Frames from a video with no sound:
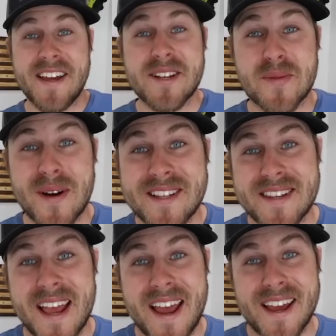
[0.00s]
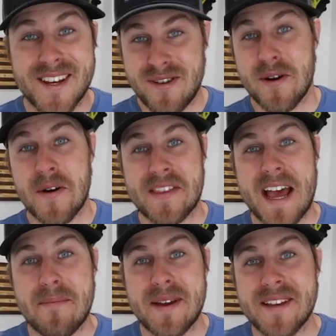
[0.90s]
It is Wednesday, and you know what
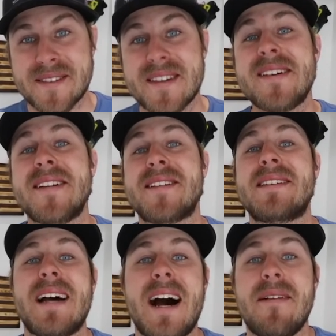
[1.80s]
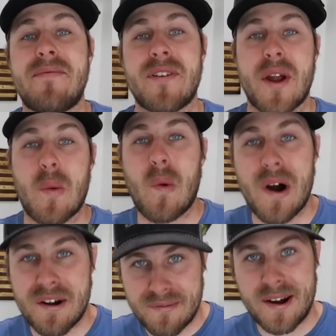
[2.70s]
that means. It is time for a
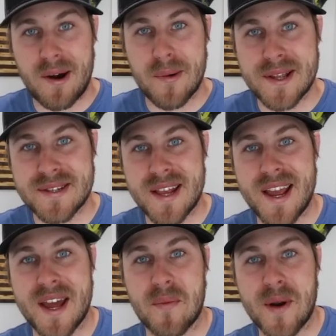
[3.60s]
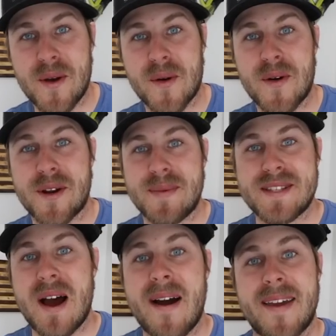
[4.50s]
Waterfowl Wednesday, and we are going to be
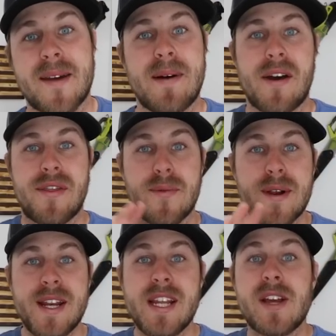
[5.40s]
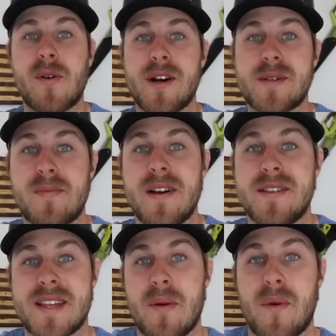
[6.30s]
talking about three decoy
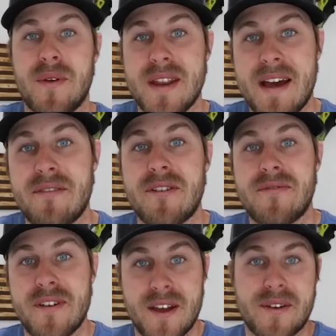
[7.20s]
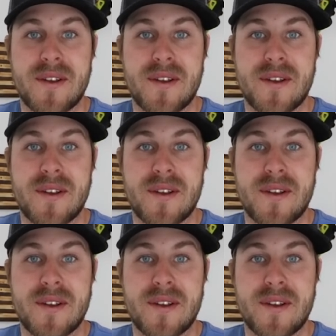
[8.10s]
spreads that will never fail